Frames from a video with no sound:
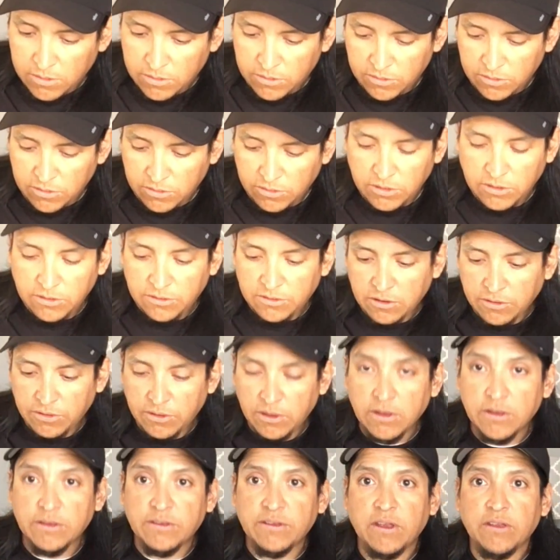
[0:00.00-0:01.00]
So these are the
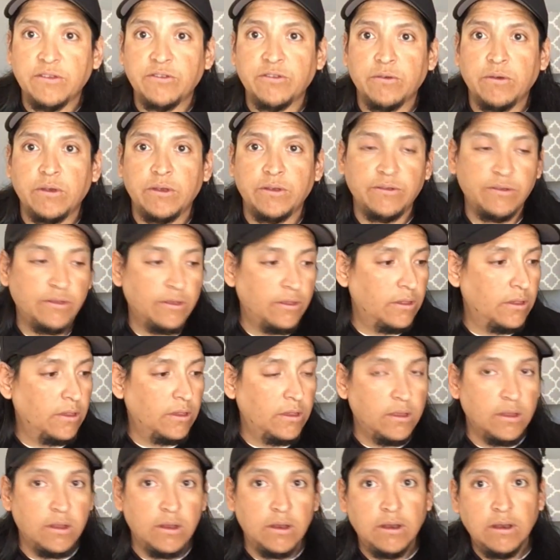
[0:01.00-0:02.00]
accessories.
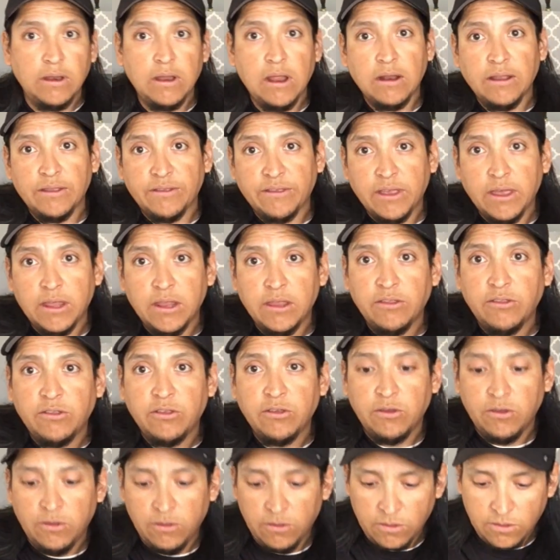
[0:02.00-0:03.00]
Now let's get
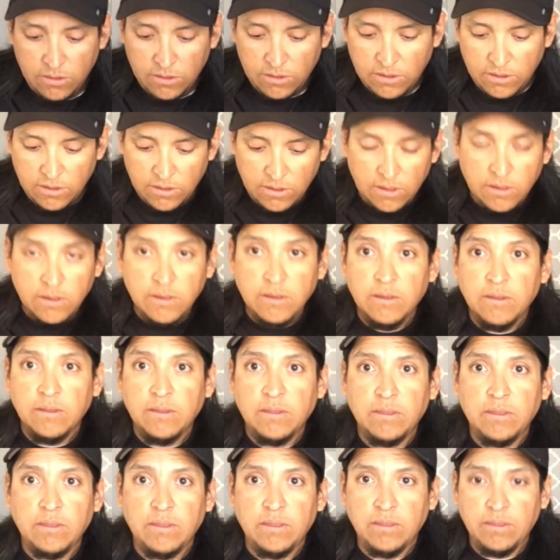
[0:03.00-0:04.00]
into
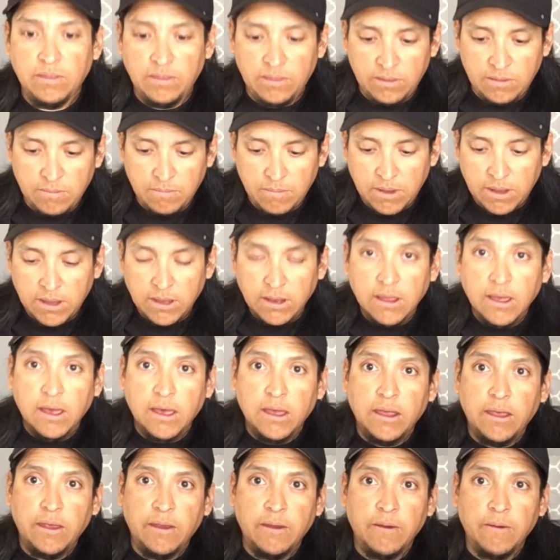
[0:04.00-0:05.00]
the main
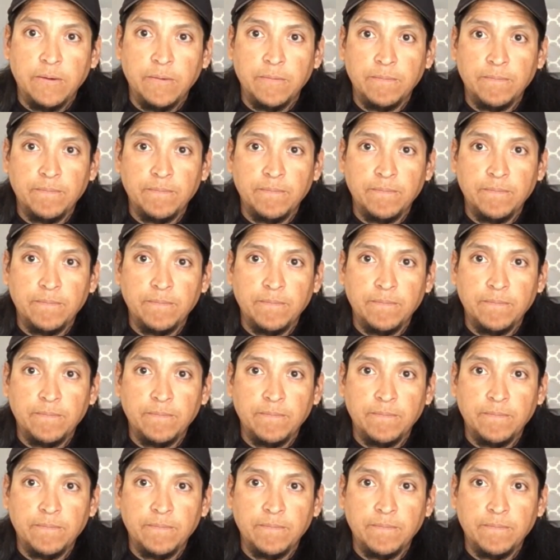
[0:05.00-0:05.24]
guy here,